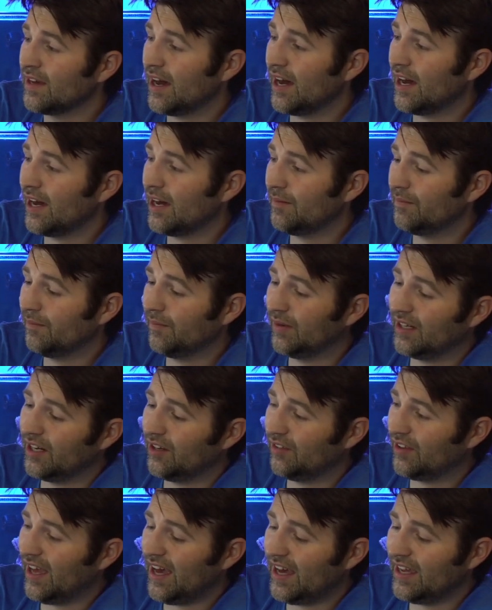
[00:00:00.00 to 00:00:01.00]
um, button
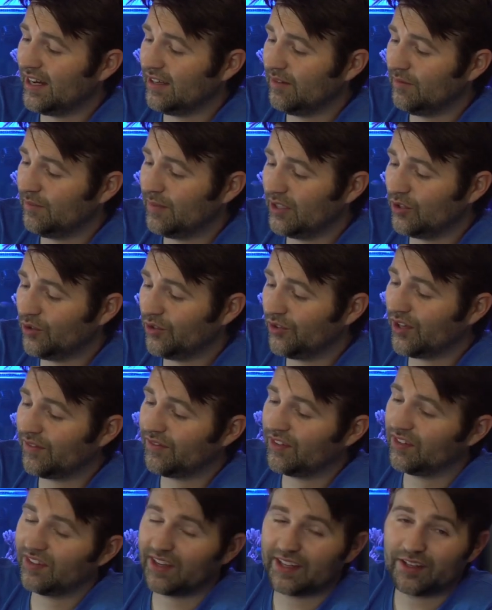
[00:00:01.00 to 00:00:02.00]
out of the Hanna, but you also
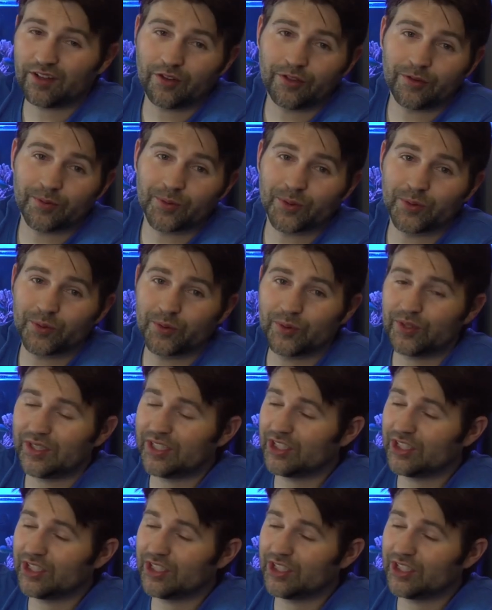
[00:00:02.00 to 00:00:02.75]
have to cycle through